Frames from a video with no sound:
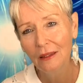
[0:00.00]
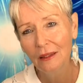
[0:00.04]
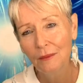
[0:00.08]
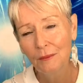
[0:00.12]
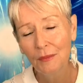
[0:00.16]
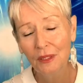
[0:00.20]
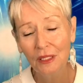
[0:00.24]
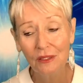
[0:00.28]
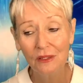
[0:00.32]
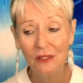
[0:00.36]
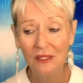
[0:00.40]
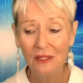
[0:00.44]

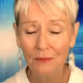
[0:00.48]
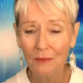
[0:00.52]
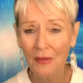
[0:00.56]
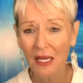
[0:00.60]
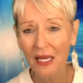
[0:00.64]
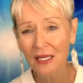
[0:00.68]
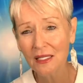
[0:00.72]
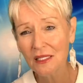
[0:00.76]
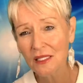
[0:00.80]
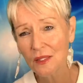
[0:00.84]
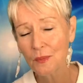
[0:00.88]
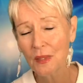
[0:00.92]
because the
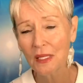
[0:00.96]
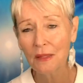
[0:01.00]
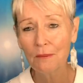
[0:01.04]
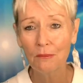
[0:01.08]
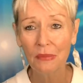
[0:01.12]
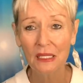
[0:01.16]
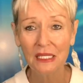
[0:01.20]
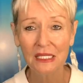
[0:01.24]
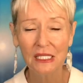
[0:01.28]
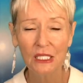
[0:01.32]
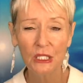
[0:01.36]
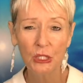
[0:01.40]
man's been
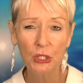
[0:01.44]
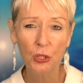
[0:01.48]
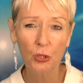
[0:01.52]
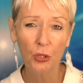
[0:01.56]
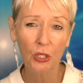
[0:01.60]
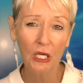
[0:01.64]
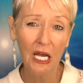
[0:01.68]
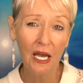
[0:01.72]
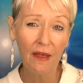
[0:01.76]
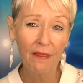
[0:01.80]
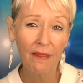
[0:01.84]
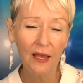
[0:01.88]
busy
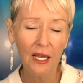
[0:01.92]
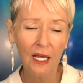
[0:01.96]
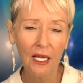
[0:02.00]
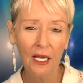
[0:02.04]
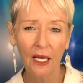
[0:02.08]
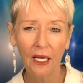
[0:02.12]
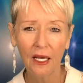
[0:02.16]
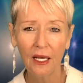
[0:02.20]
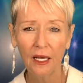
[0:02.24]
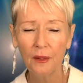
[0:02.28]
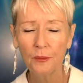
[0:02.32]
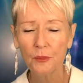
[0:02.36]
doing other
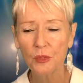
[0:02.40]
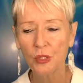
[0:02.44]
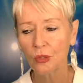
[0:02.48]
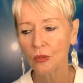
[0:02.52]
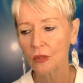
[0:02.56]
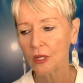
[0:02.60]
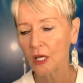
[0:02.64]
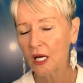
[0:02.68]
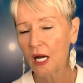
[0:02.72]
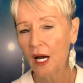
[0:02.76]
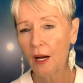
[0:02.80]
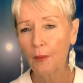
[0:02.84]
games or
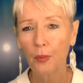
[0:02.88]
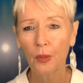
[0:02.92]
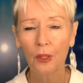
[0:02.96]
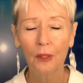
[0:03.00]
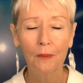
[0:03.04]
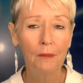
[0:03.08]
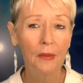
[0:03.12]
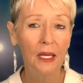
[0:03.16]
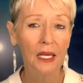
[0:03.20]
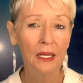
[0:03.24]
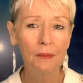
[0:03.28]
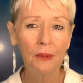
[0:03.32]
the couple are
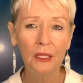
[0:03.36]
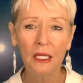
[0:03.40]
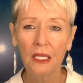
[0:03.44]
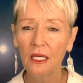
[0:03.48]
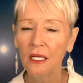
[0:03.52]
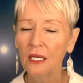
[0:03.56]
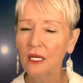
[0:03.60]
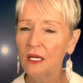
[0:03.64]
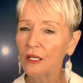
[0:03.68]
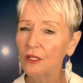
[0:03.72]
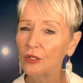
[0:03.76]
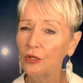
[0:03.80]
maybe
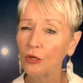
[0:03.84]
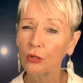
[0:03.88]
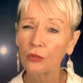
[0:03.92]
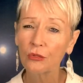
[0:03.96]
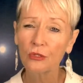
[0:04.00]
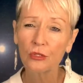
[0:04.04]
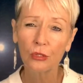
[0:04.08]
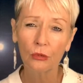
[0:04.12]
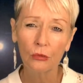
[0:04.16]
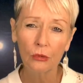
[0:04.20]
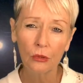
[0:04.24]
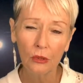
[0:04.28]
not
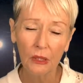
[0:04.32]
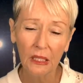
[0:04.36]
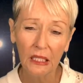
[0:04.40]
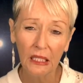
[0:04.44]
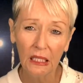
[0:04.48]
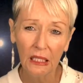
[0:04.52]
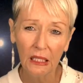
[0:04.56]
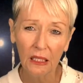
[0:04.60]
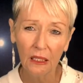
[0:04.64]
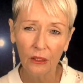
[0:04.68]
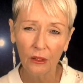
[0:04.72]
talking